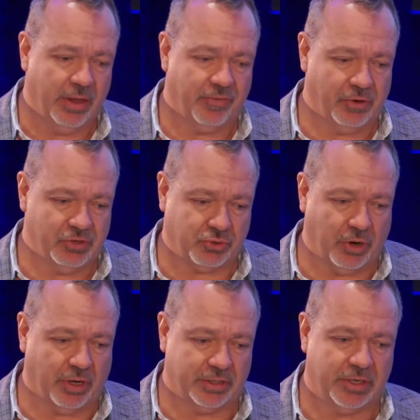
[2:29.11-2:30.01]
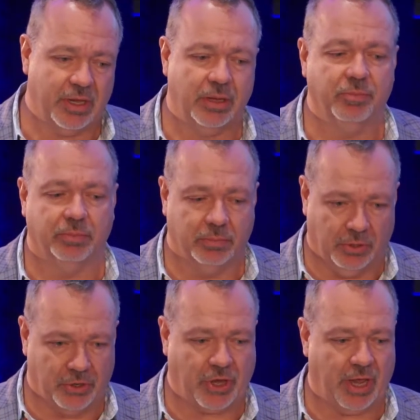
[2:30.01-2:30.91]
very strong team
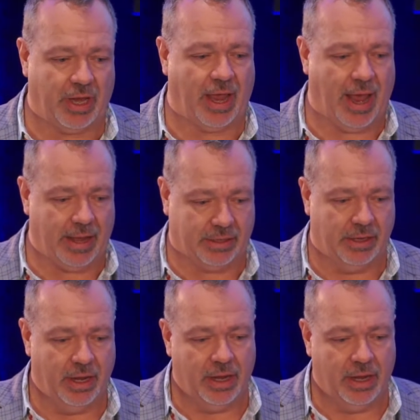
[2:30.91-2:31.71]
looking at